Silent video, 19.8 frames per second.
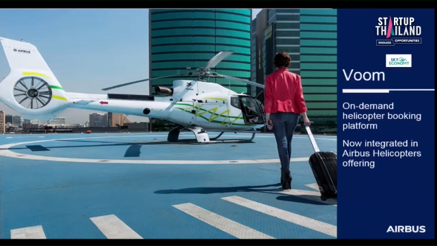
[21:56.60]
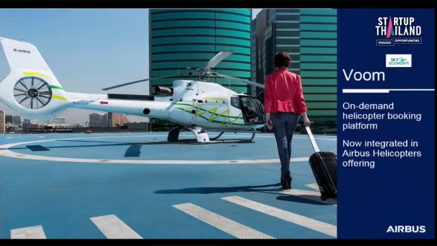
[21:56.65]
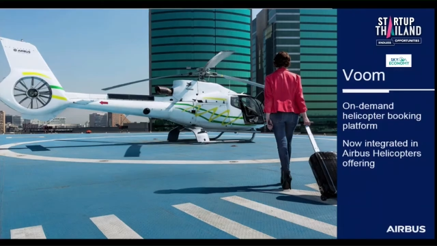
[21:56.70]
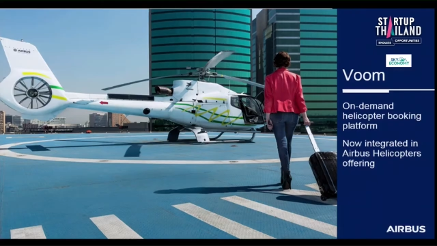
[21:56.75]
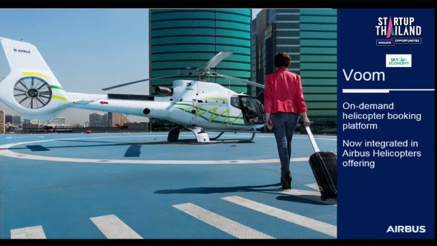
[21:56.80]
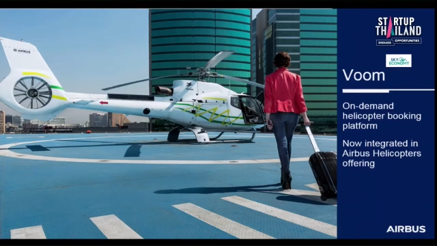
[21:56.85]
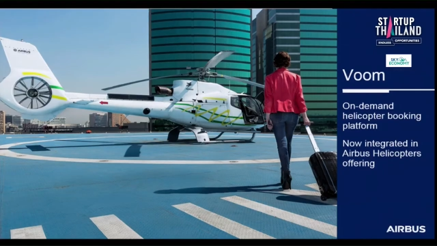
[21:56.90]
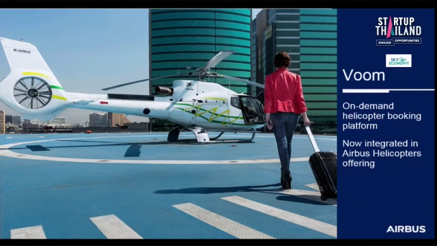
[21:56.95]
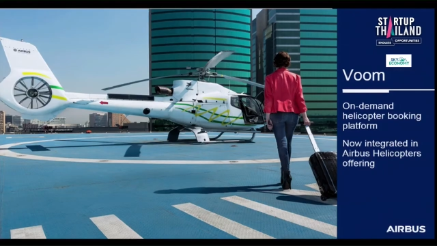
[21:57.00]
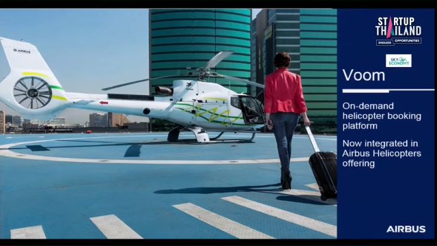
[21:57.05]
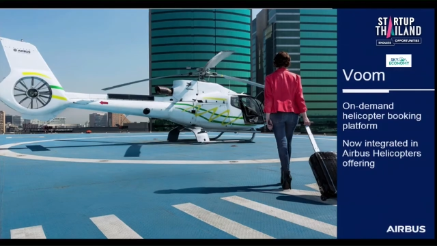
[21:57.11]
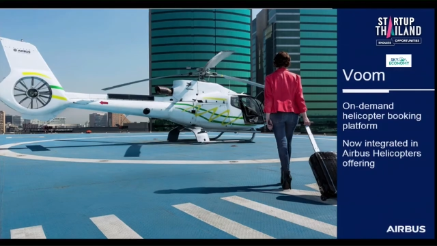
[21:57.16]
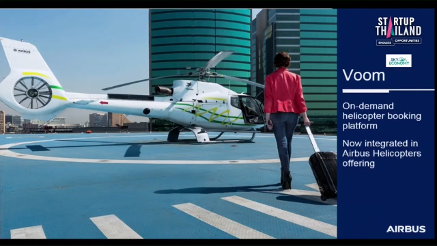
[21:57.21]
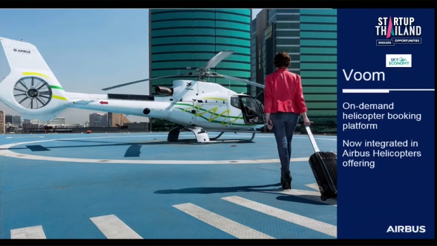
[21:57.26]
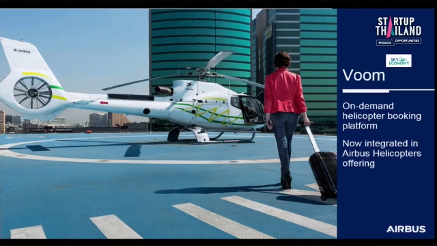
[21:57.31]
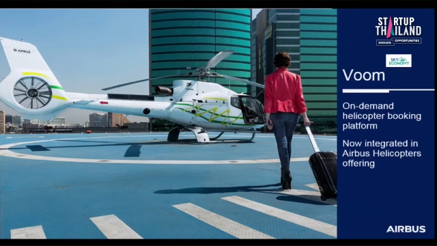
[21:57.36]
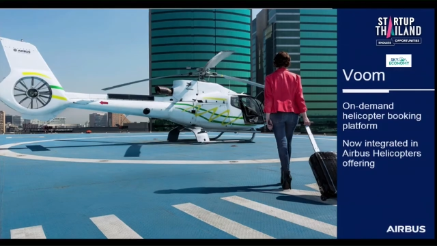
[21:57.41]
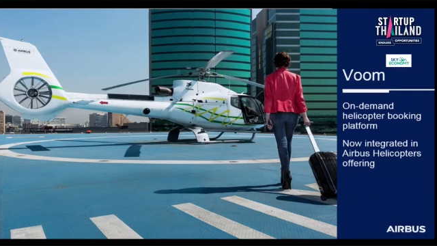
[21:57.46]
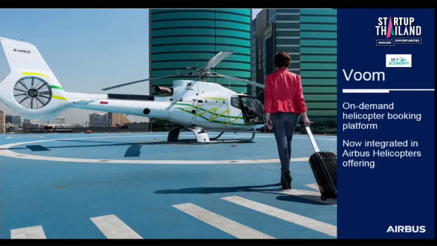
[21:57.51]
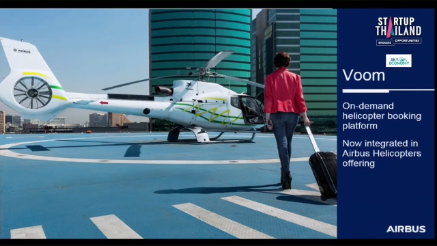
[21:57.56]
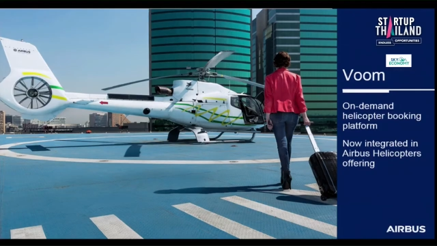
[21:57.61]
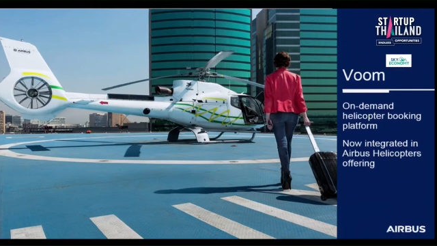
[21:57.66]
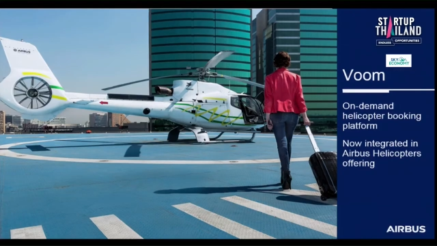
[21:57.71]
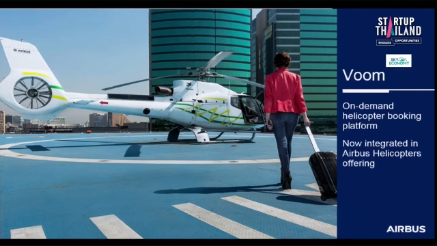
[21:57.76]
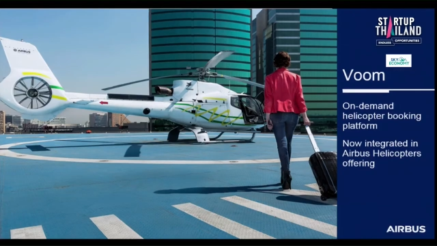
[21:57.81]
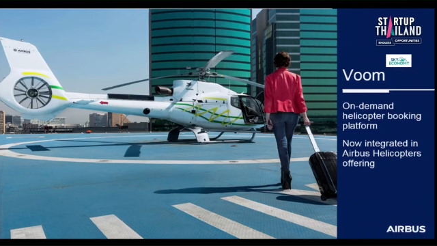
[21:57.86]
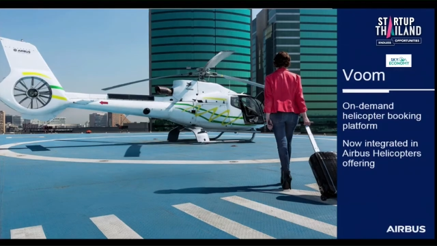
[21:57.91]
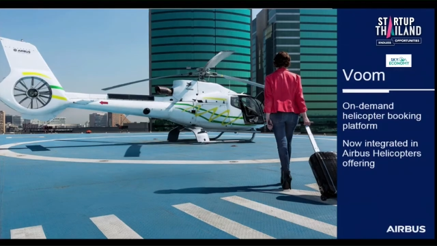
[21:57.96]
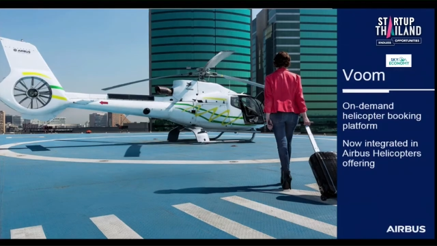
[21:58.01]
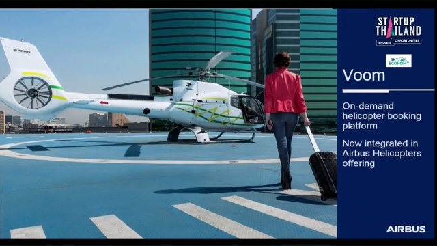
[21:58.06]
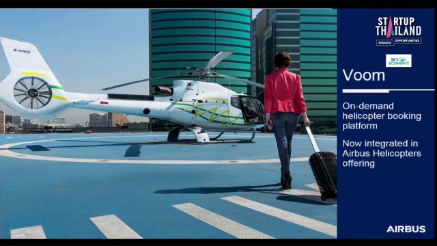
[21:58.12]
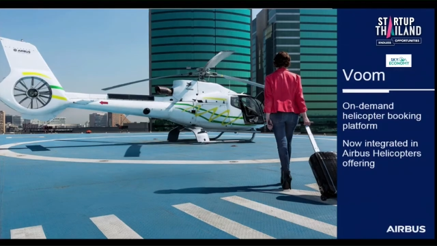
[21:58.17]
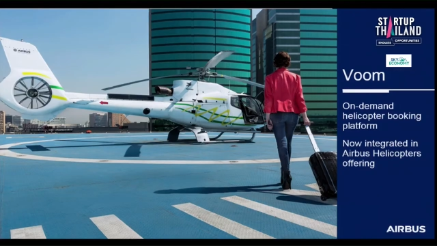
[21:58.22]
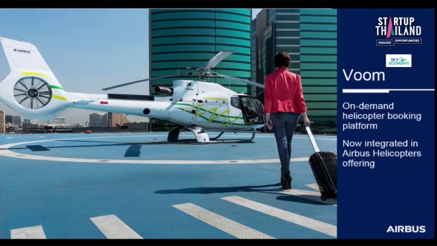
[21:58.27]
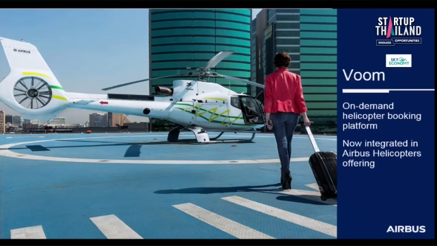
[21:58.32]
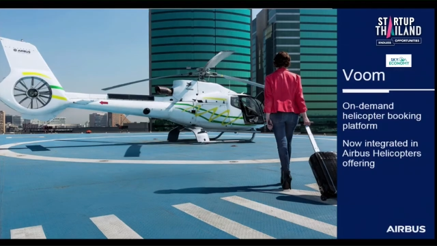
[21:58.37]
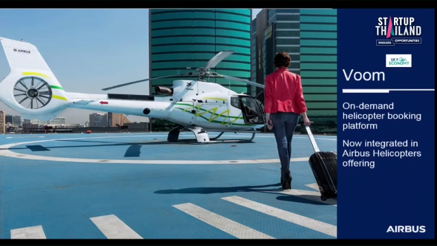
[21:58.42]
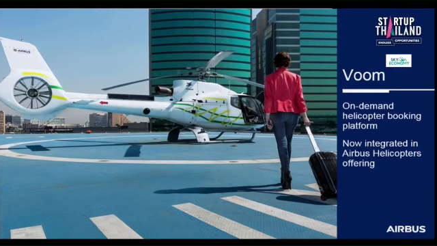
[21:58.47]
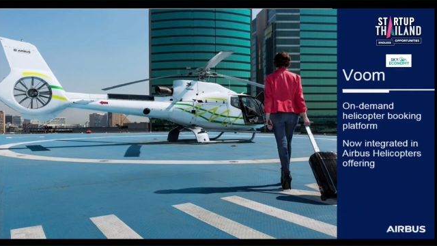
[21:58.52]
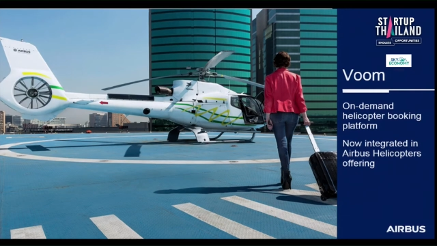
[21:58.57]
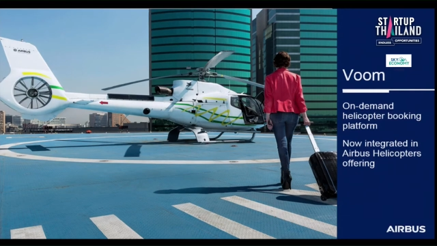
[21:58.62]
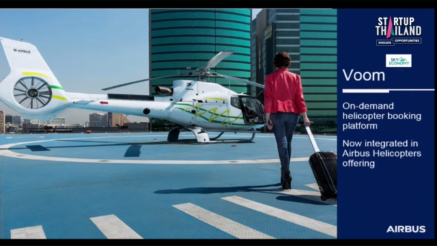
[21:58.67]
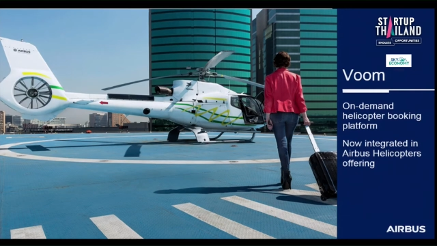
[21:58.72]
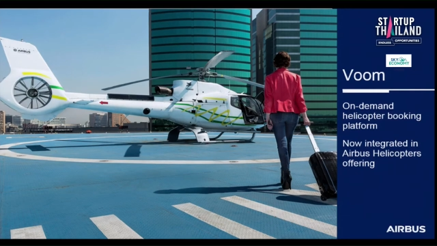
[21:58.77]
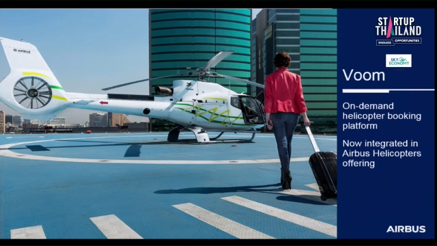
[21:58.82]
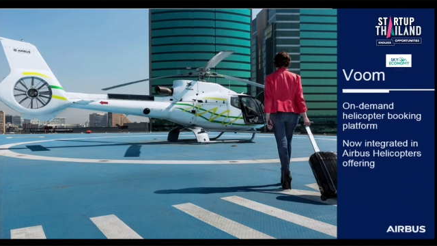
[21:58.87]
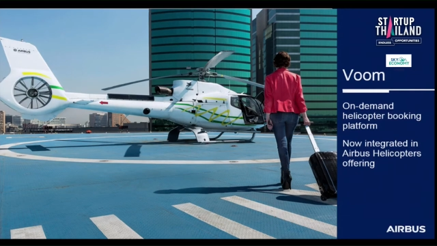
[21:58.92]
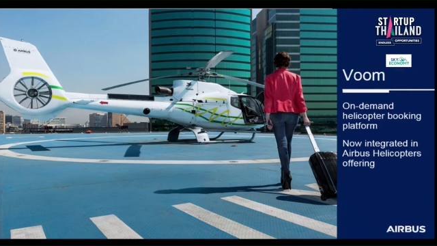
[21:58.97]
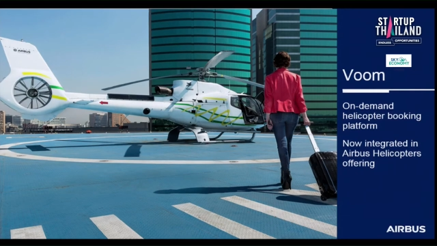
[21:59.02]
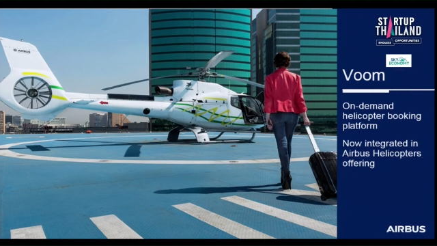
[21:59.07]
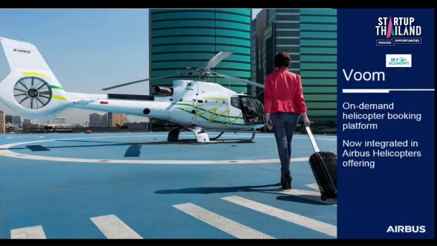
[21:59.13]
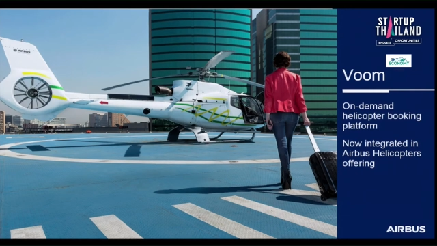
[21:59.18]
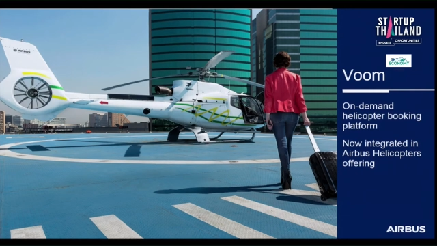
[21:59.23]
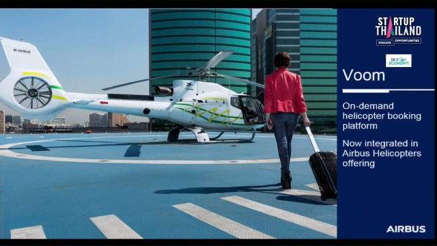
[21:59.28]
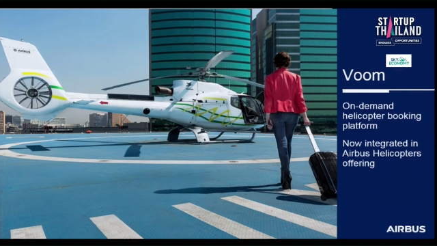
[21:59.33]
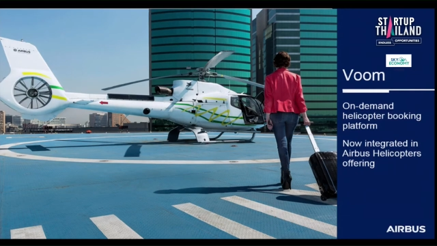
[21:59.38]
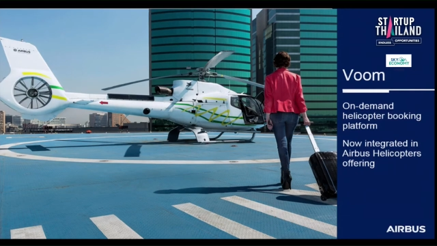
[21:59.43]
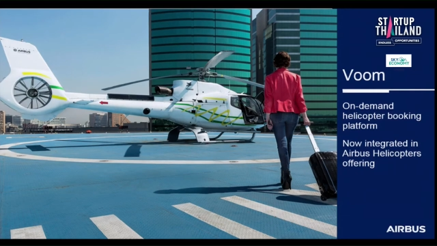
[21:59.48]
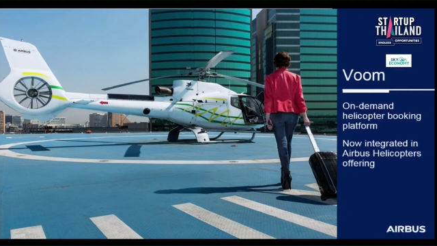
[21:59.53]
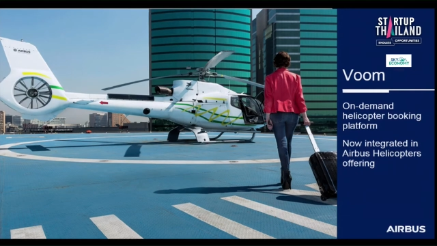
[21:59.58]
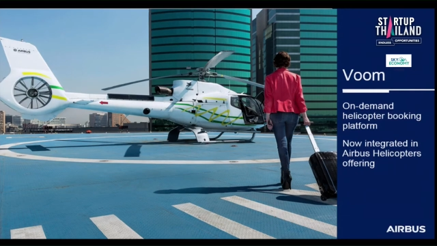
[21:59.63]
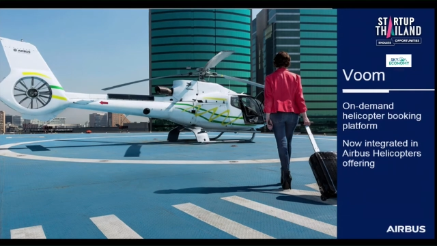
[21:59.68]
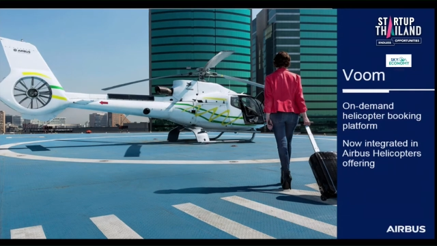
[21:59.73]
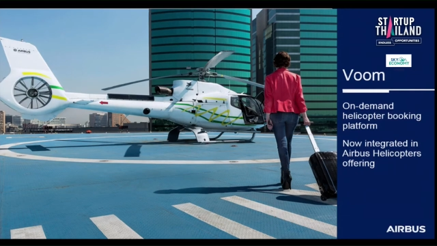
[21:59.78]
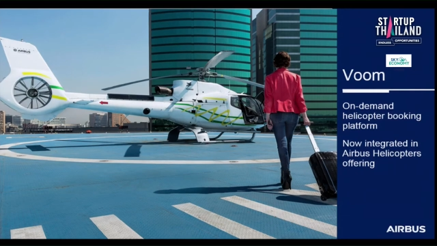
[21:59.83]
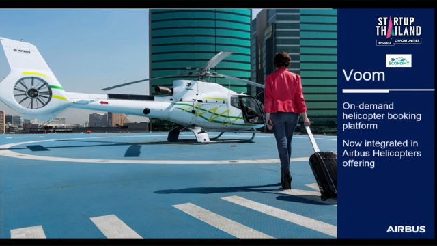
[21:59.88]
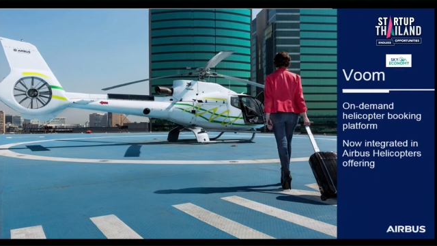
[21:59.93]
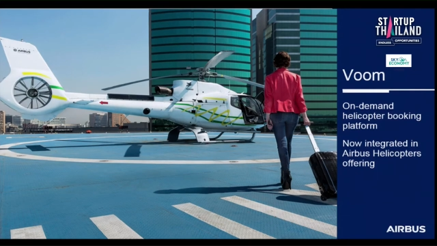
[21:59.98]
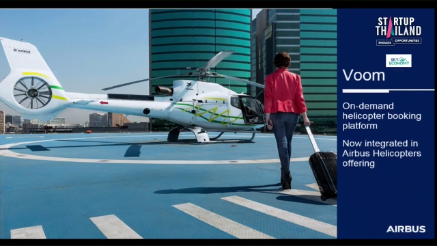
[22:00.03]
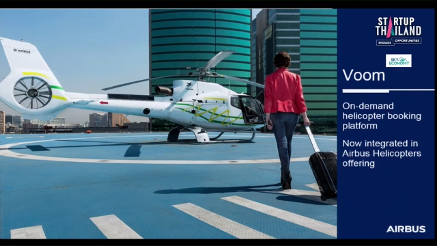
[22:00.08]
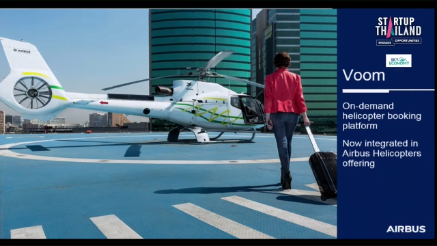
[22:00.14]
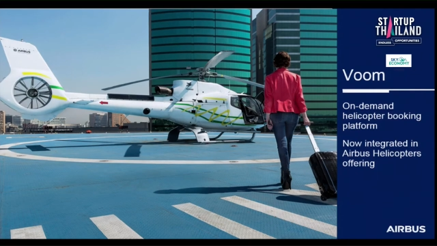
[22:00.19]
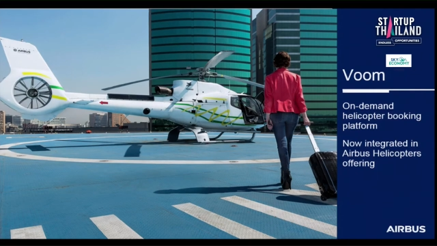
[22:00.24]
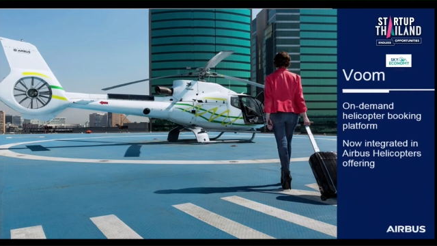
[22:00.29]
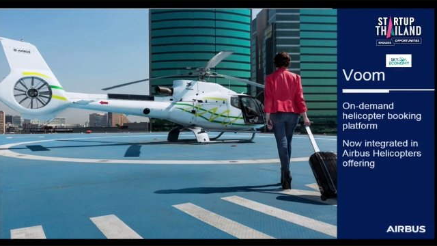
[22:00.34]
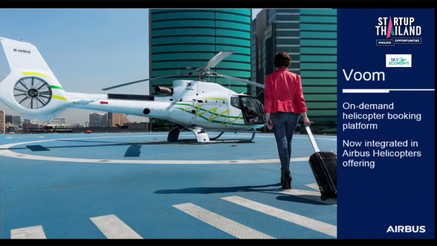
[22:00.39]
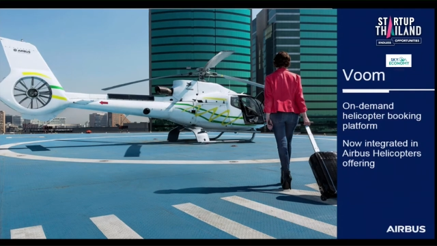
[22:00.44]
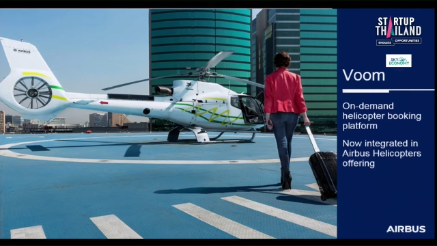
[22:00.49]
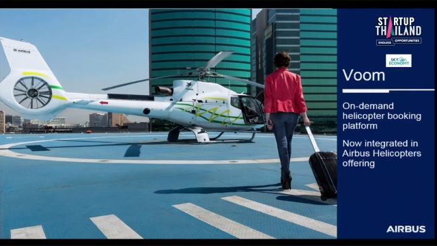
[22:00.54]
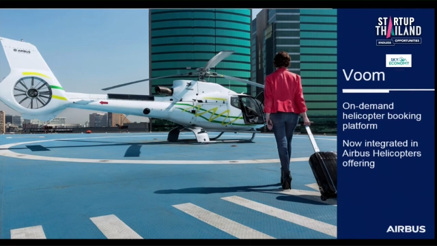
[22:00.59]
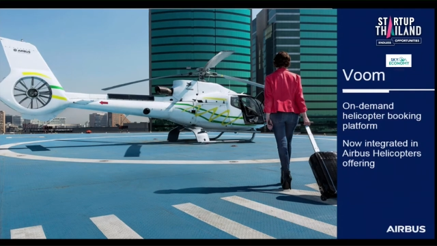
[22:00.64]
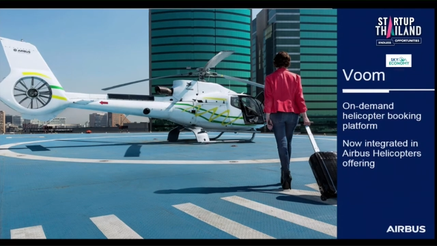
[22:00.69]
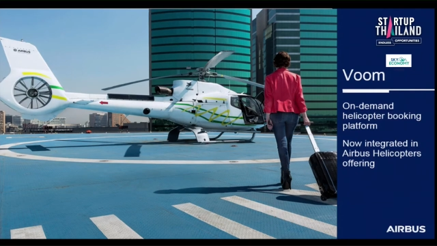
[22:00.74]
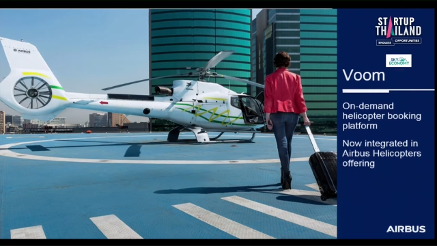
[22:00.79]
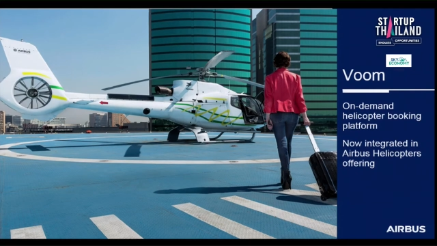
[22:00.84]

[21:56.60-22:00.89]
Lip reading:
Nobody's mouth can be seen.